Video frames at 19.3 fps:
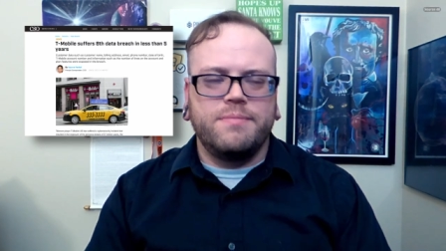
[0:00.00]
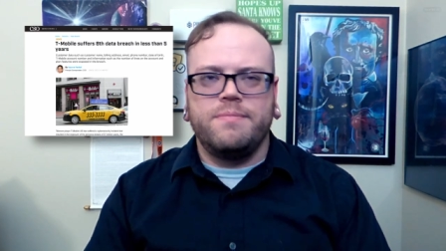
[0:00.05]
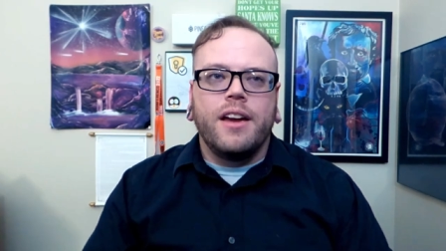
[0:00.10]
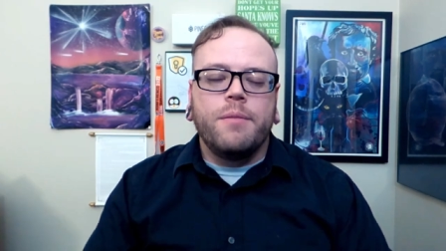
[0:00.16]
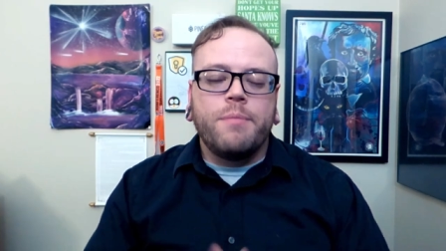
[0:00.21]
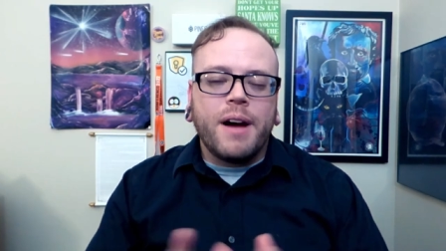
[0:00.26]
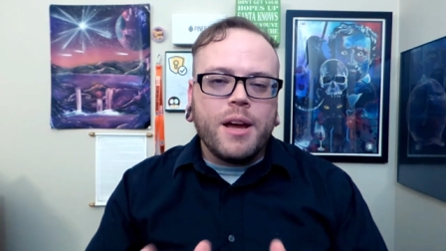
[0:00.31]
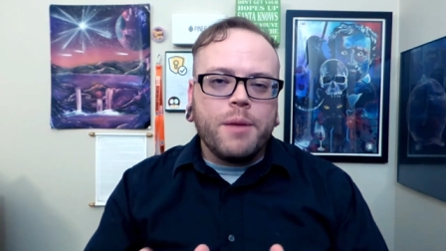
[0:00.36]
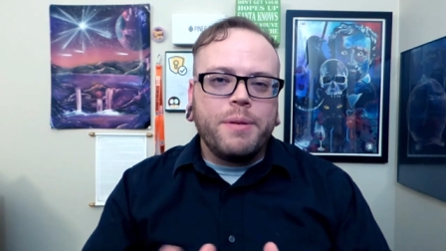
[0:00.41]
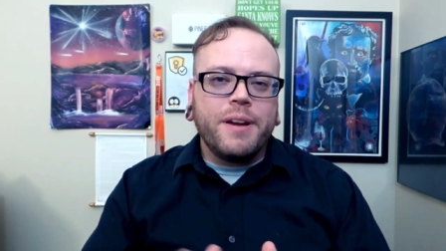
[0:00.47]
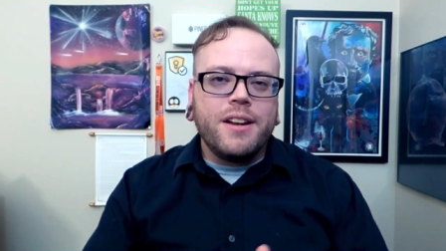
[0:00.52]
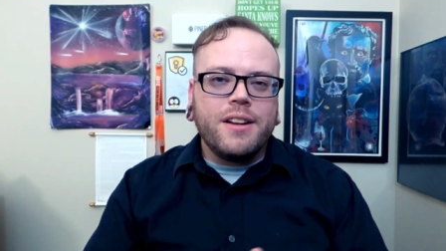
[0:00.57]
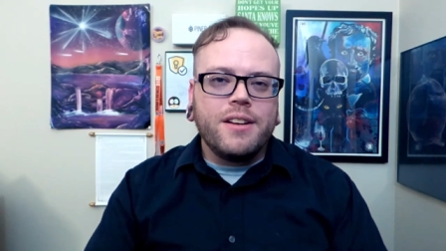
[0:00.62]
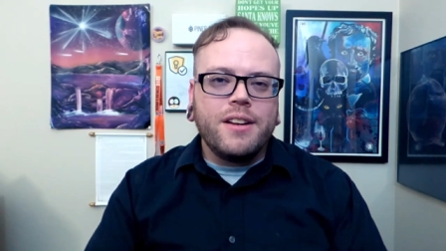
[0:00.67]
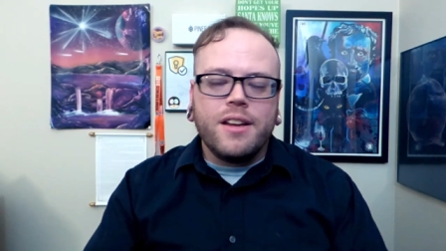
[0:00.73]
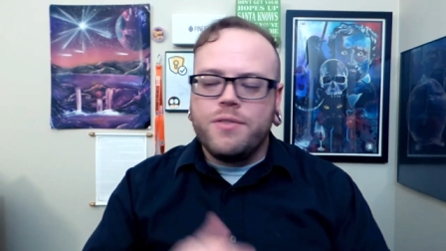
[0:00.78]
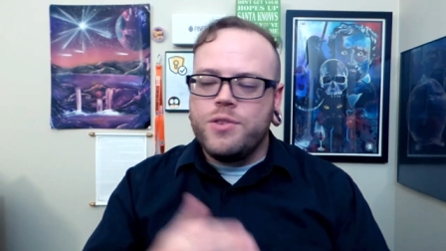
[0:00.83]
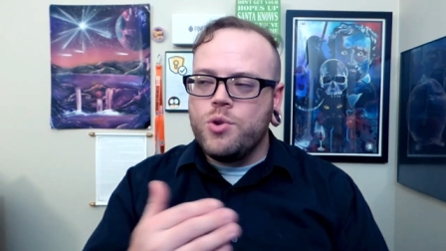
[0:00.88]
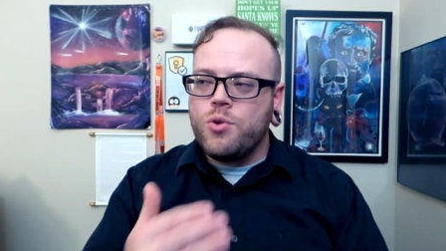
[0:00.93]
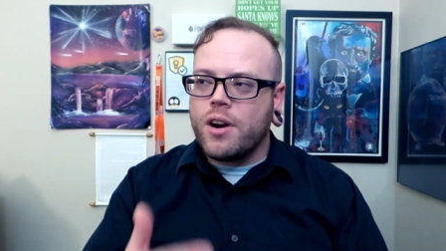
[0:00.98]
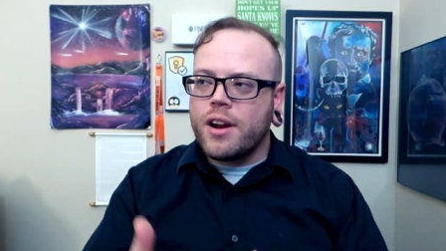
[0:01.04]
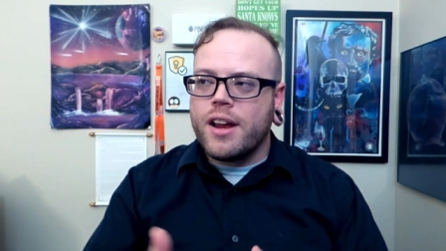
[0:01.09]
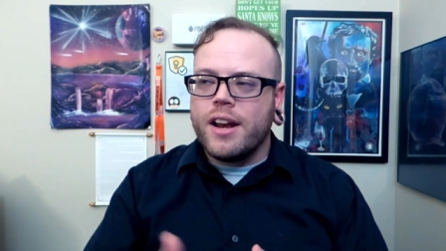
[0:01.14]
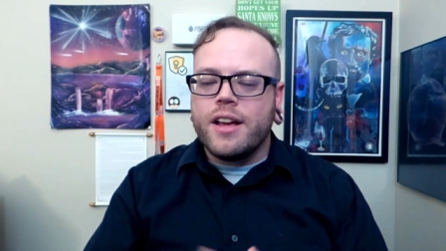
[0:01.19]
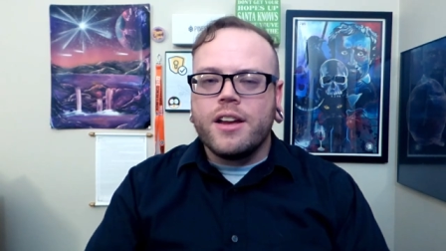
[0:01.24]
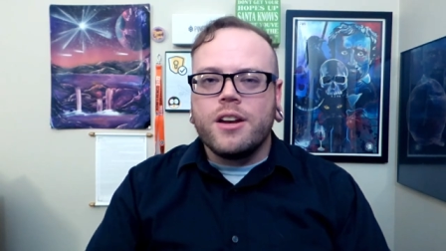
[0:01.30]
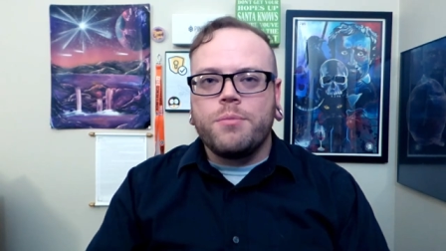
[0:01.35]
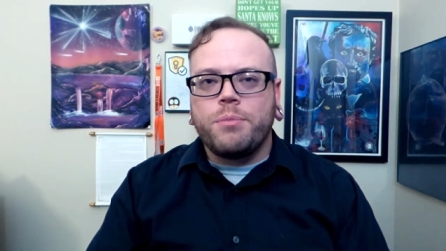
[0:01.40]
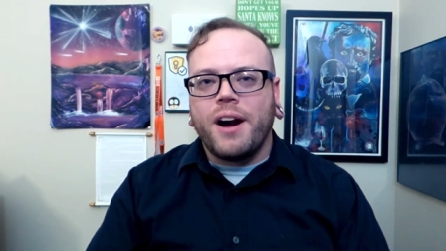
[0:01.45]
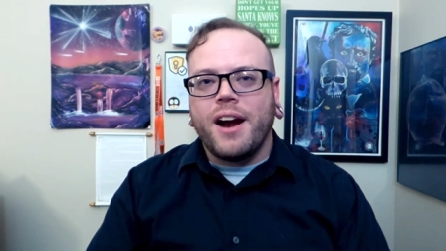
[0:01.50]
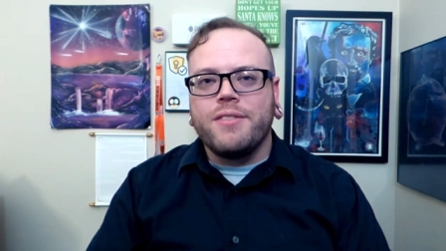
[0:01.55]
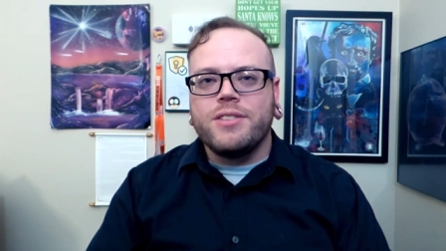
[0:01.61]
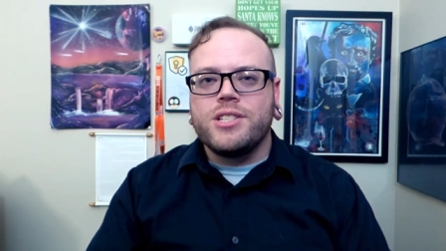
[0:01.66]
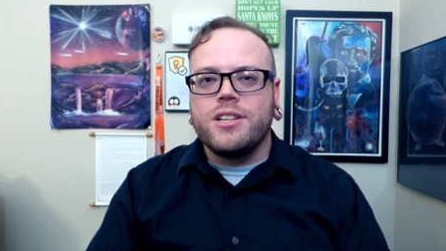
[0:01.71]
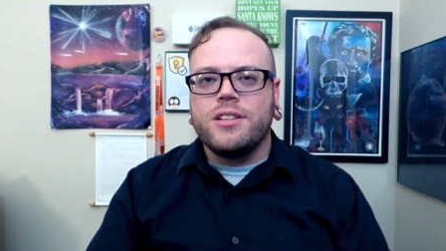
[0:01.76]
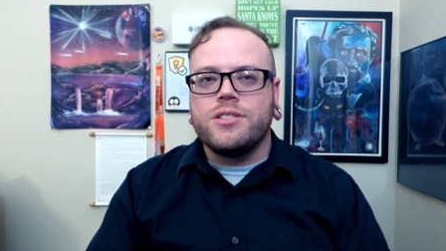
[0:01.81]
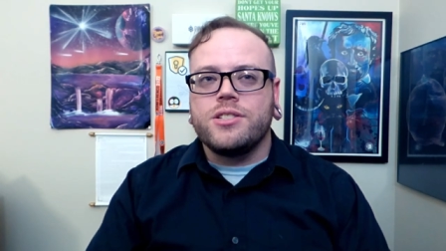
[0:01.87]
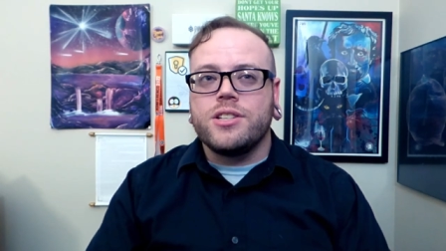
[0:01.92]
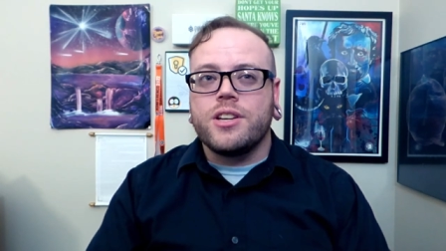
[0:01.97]
In my opinion, if you are getting into
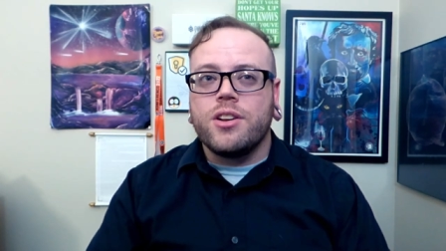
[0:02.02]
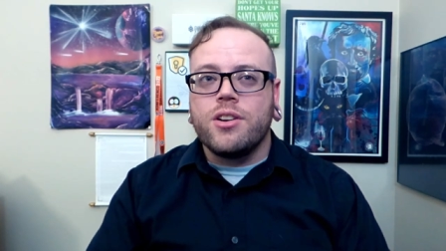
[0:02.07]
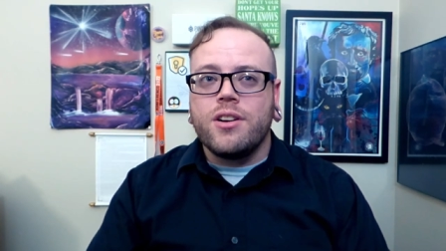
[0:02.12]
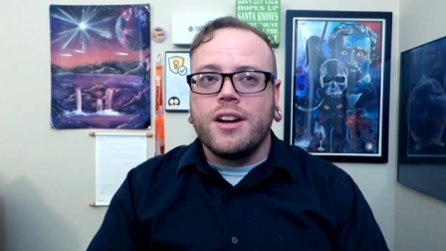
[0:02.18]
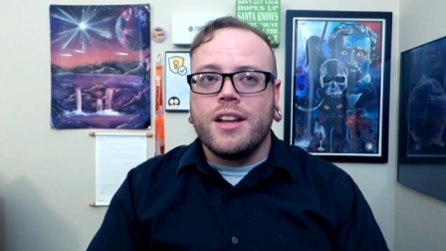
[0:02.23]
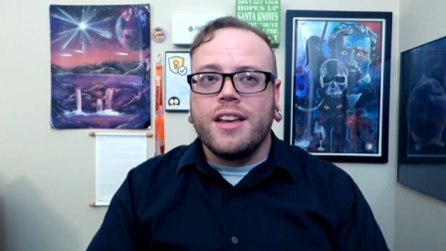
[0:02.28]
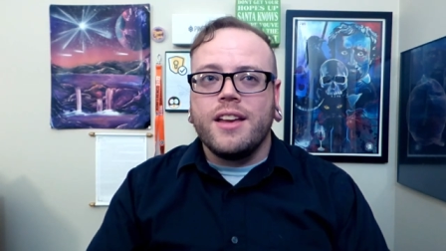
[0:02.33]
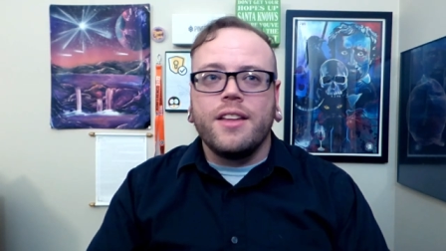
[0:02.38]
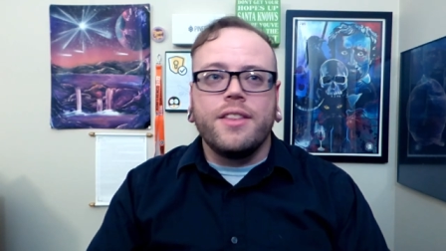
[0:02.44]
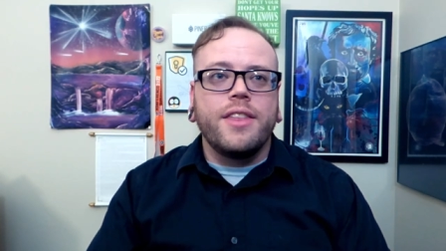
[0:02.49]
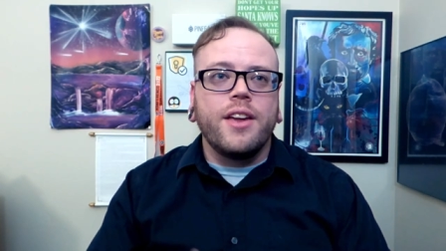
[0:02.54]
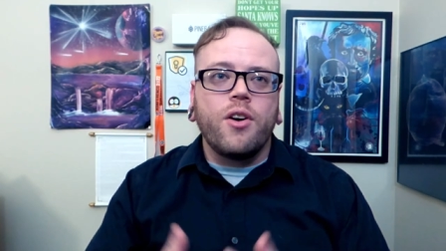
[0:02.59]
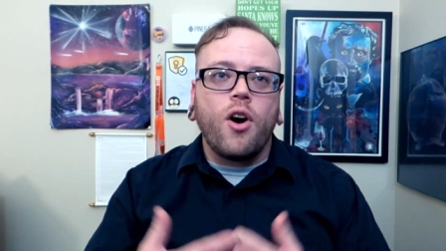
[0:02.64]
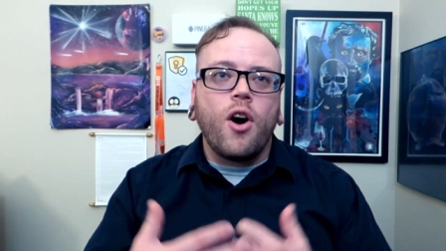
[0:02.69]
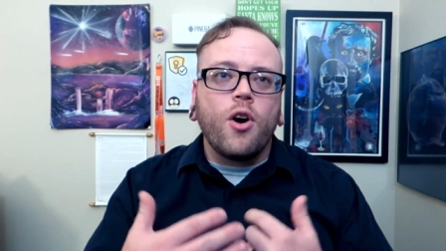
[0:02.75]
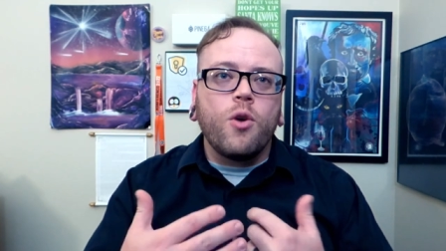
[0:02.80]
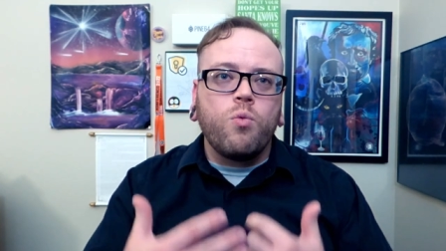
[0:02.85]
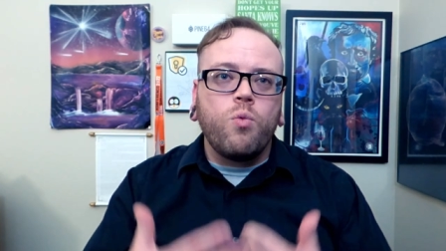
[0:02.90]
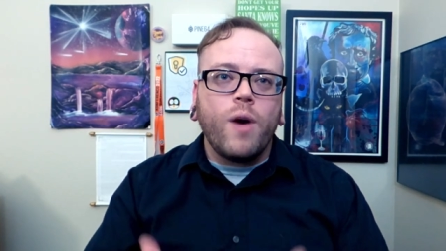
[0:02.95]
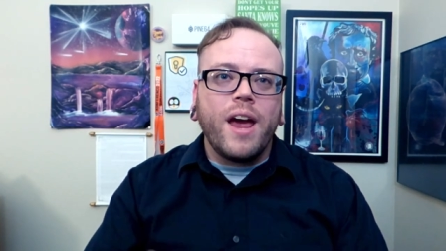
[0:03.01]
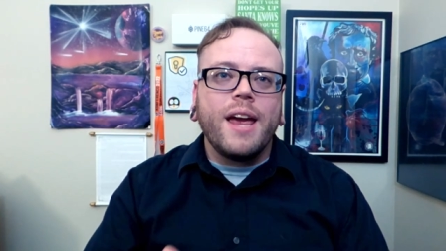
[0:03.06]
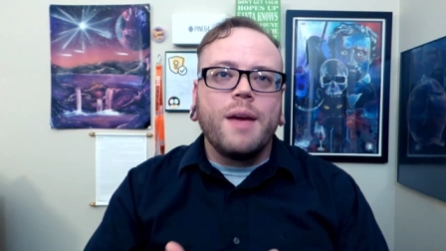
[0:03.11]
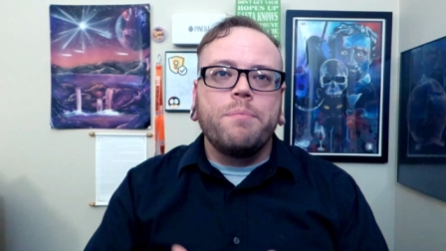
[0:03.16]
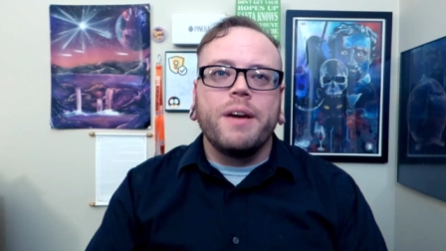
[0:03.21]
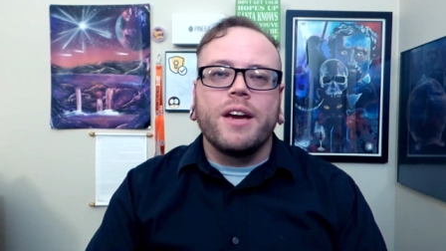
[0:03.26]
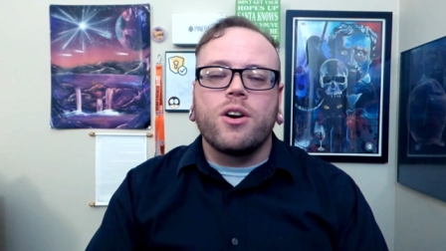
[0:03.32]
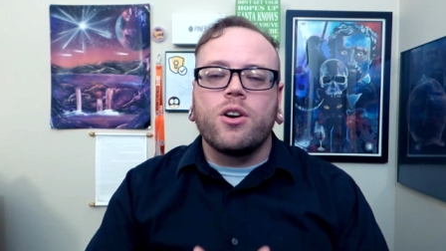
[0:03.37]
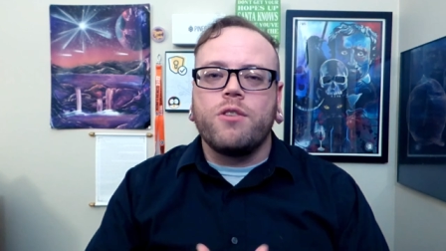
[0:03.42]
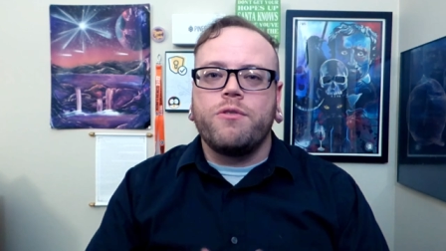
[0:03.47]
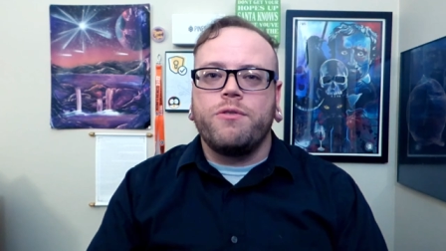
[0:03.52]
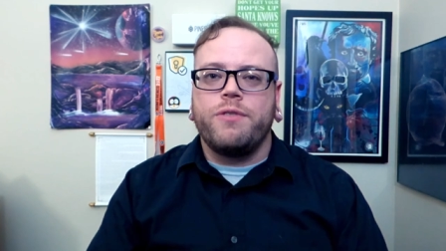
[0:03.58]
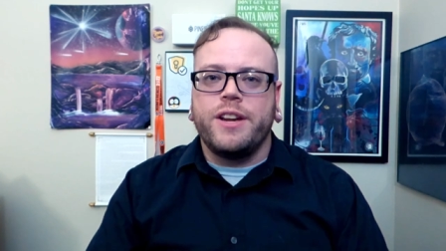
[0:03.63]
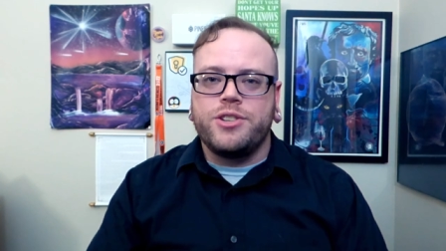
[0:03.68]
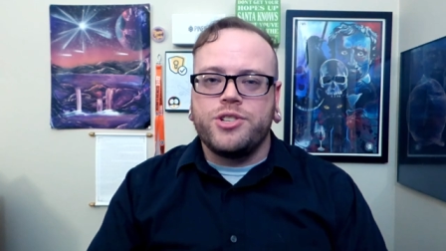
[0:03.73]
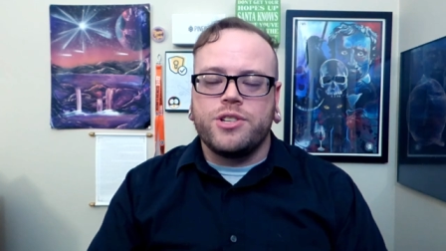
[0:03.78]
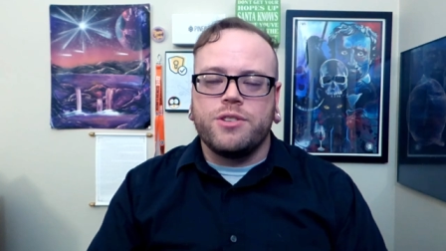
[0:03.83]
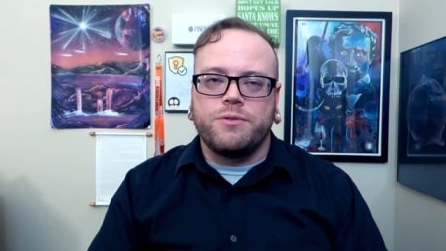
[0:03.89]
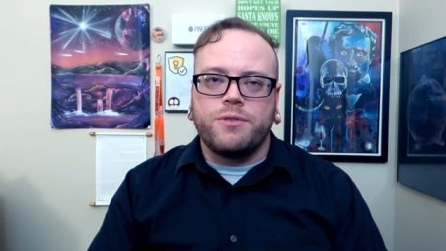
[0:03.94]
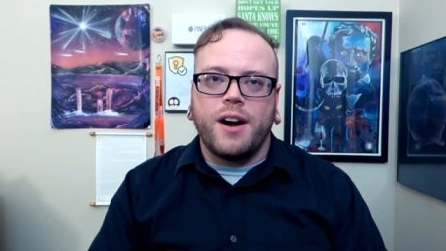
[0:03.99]
privacy and security, there are way bigger
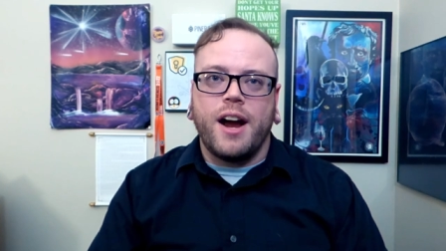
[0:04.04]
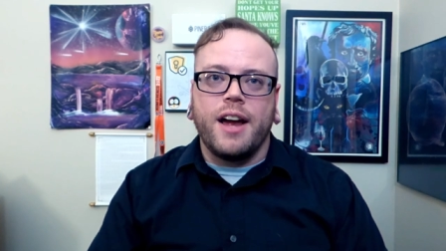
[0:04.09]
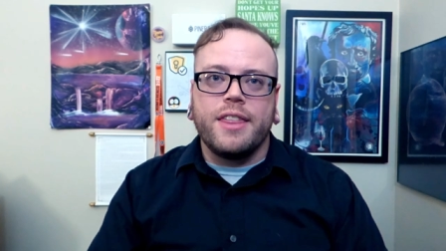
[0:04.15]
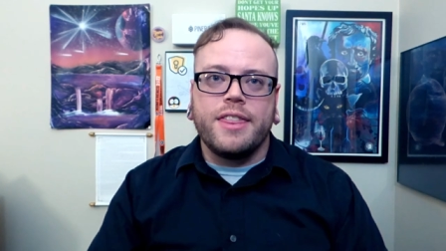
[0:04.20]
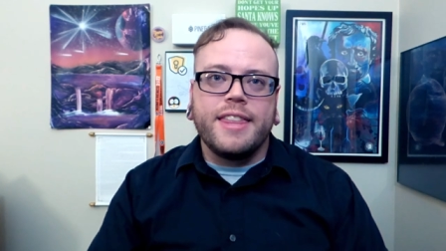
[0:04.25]
fish to fry.